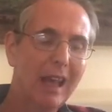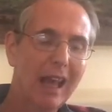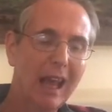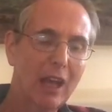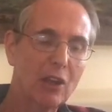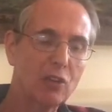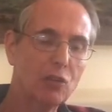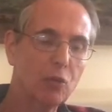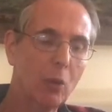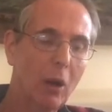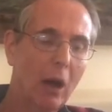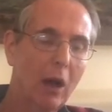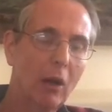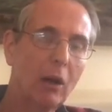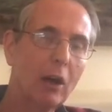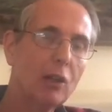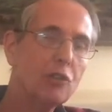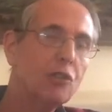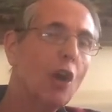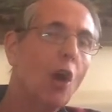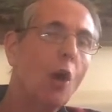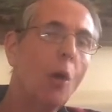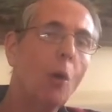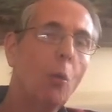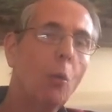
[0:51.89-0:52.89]
as well
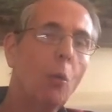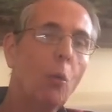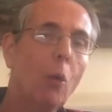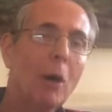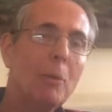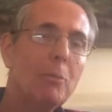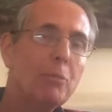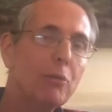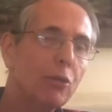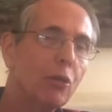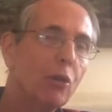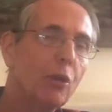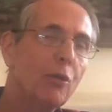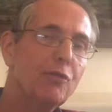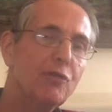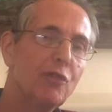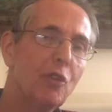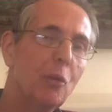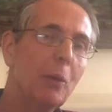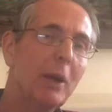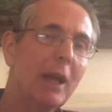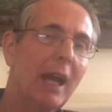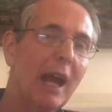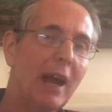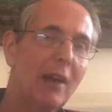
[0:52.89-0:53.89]
as what proof do
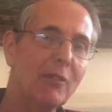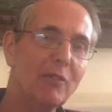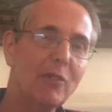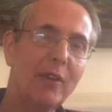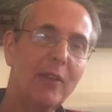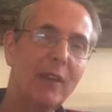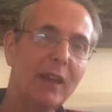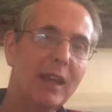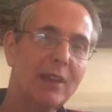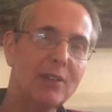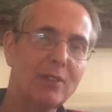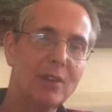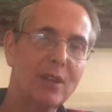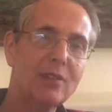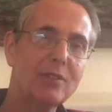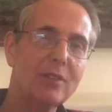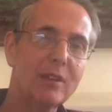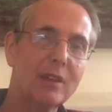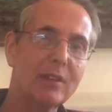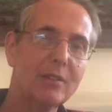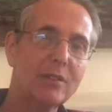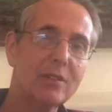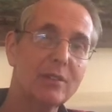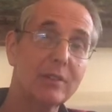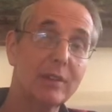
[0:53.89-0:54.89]
we have for the
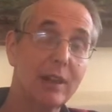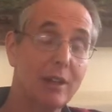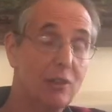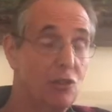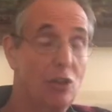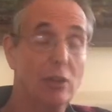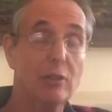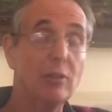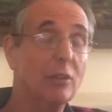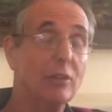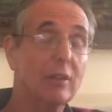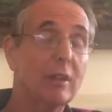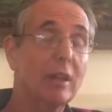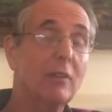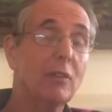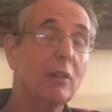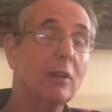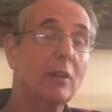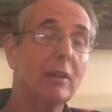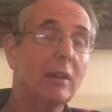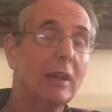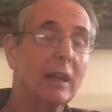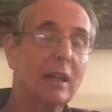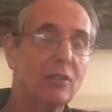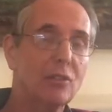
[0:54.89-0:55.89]
existence that Jesus
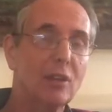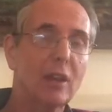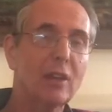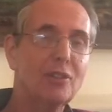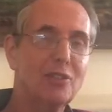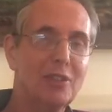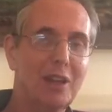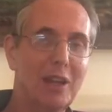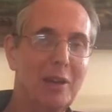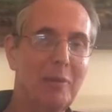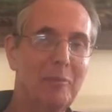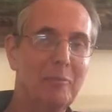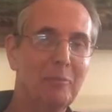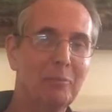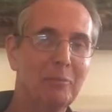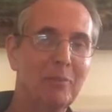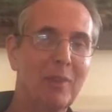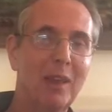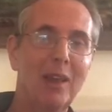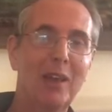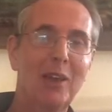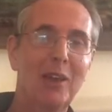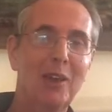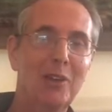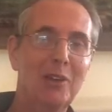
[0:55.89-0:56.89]
even existed.
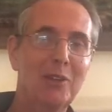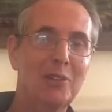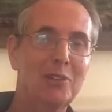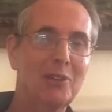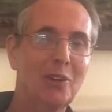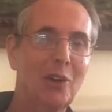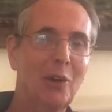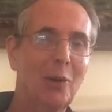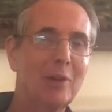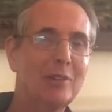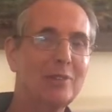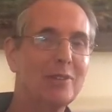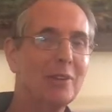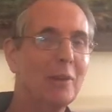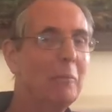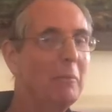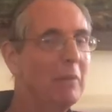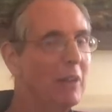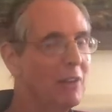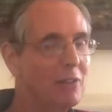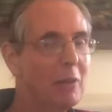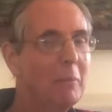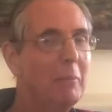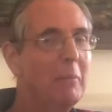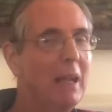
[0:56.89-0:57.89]
So it's a,
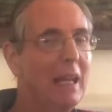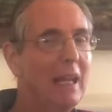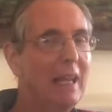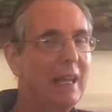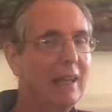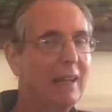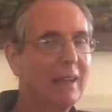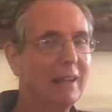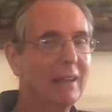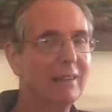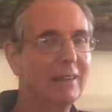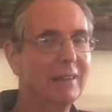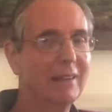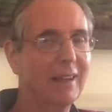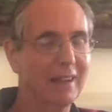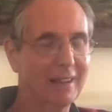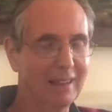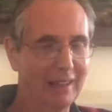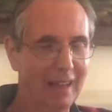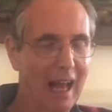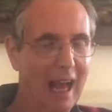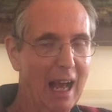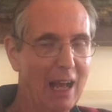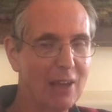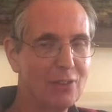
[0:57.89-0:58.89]
it's a meaty
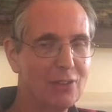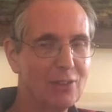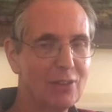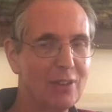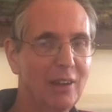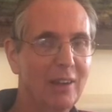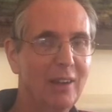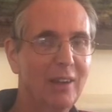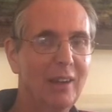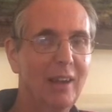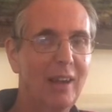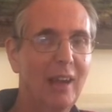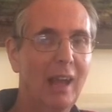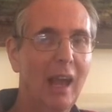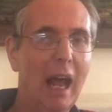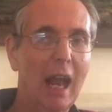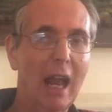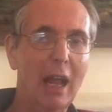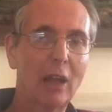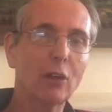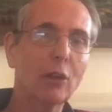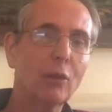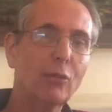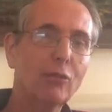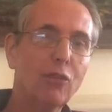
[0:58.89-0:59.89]
class and
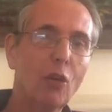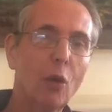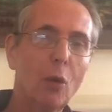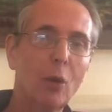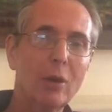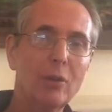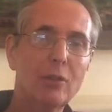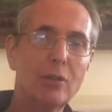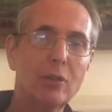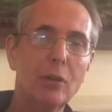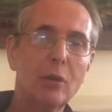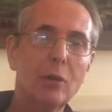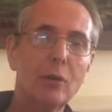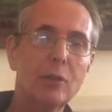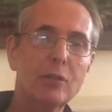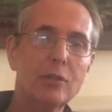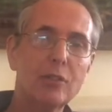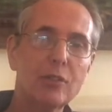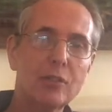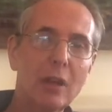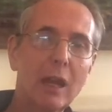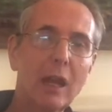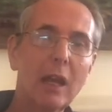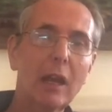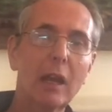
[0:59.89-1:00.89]
I look forward to
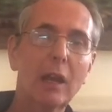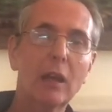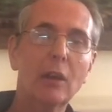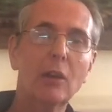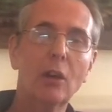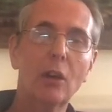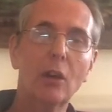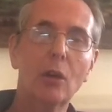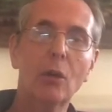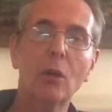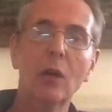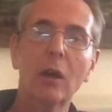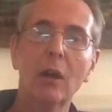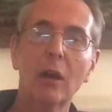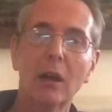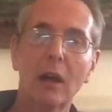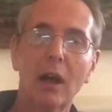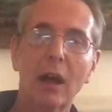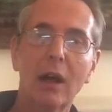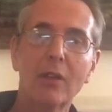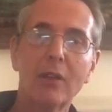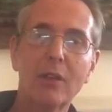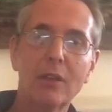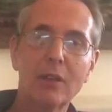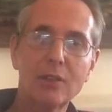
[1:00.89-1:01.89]
seeing you
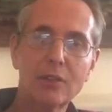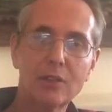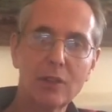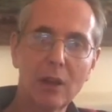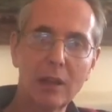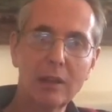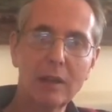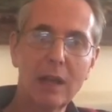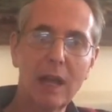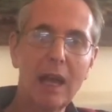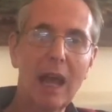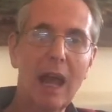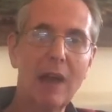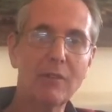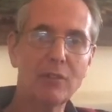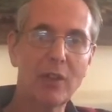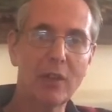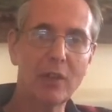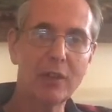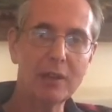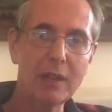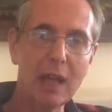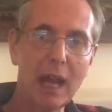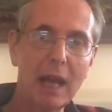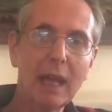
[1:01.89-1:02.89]
uh, this Sunday after
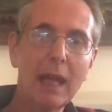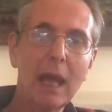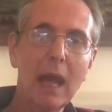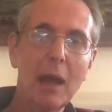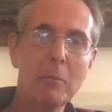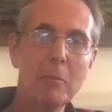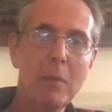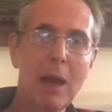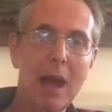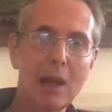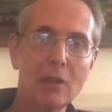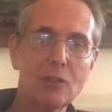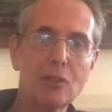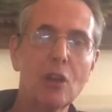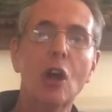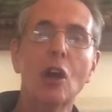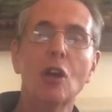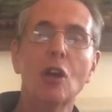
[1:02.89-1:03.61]
the 10 a.m. Mass